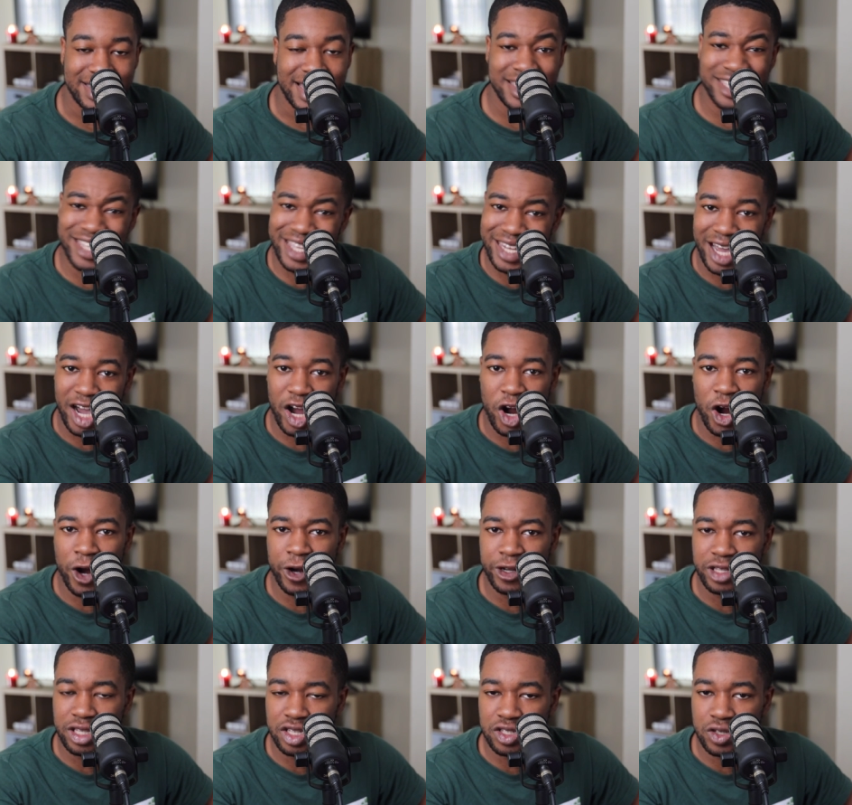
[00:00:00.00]
Is it going to
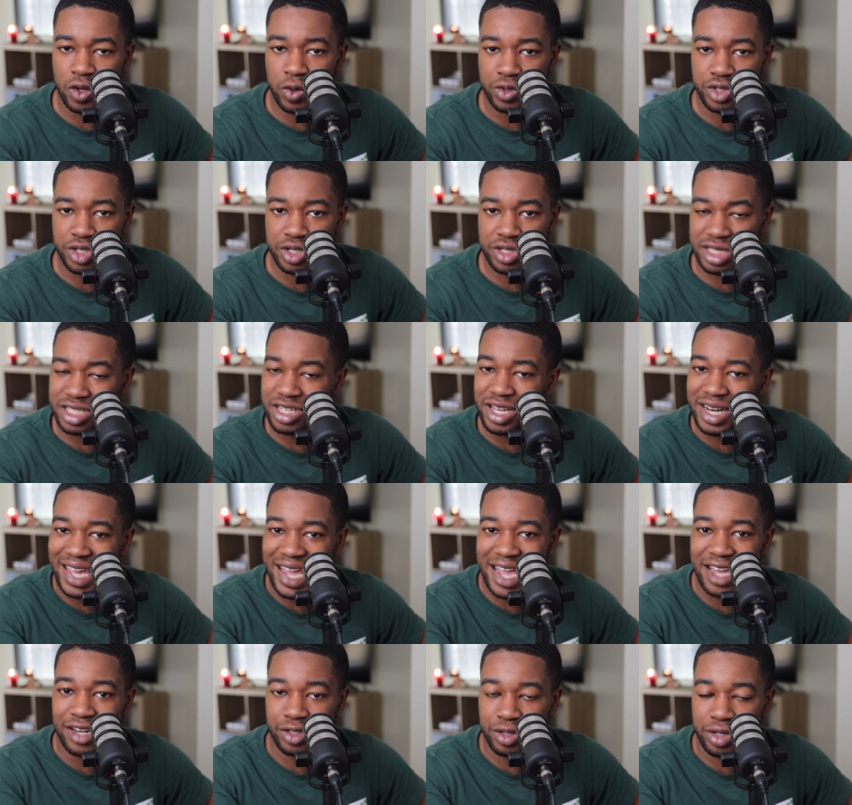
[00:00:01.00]
hurt the soldiers? Is it going to
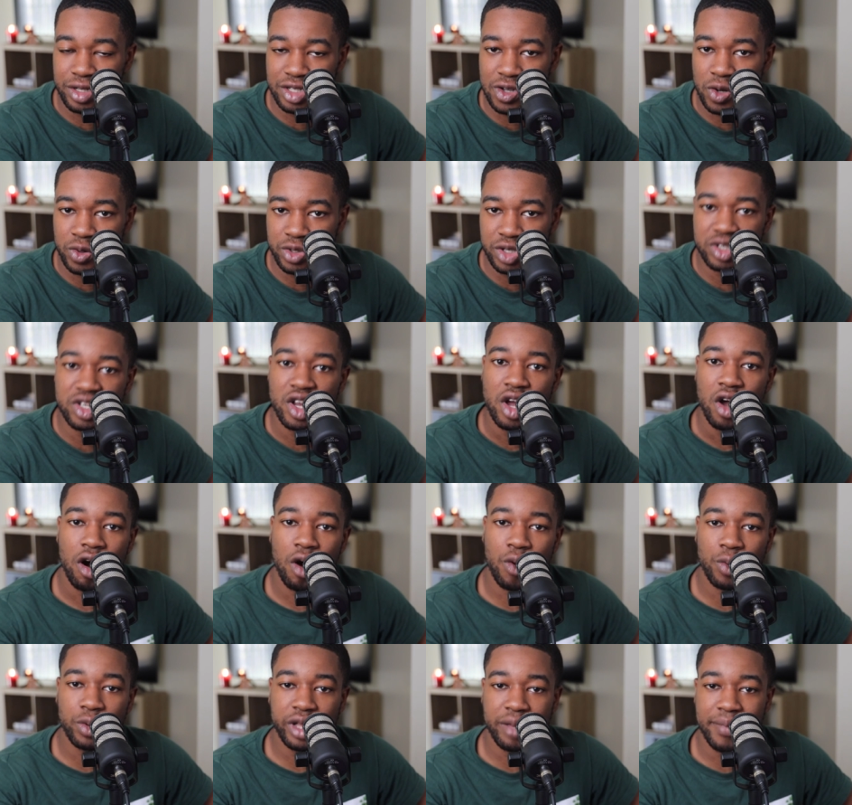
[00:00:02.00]
hinder the soldiers? Or
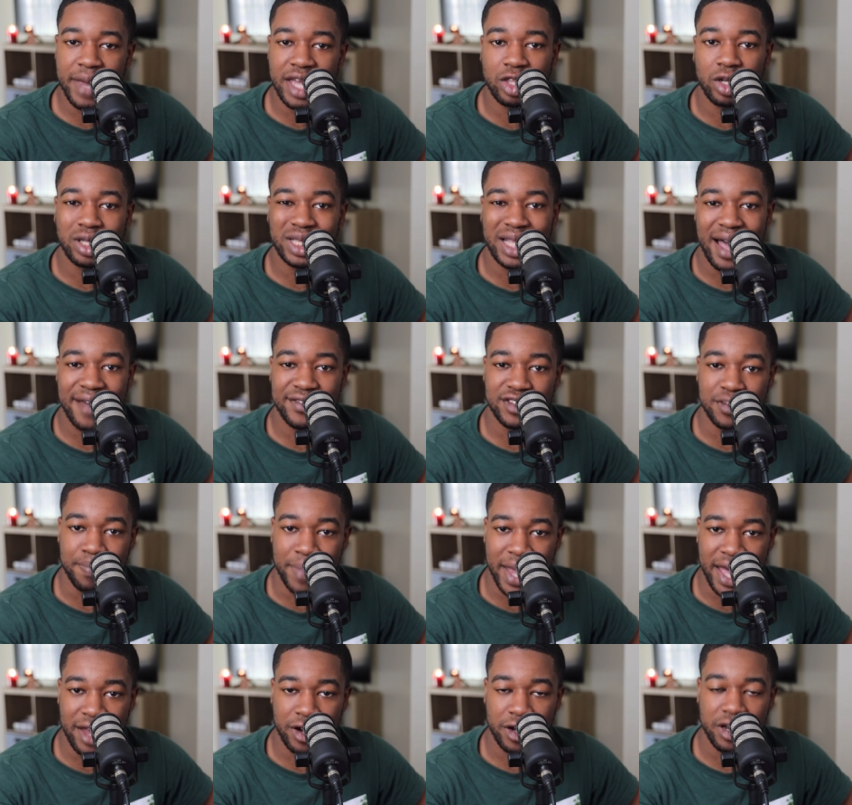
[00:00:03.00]
will it make their lives
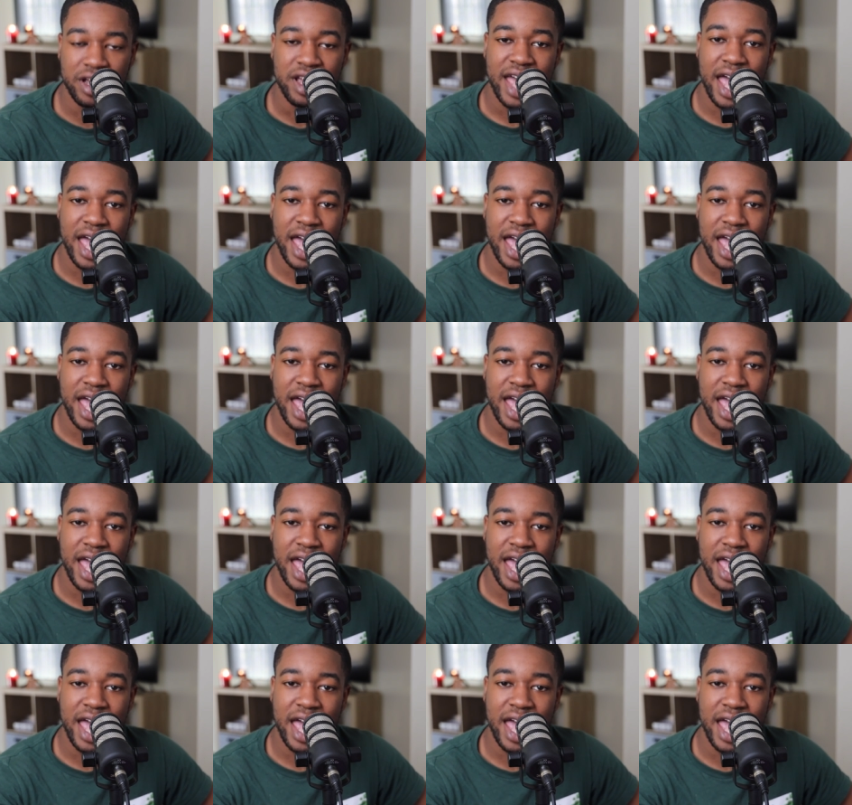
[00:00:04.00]
better?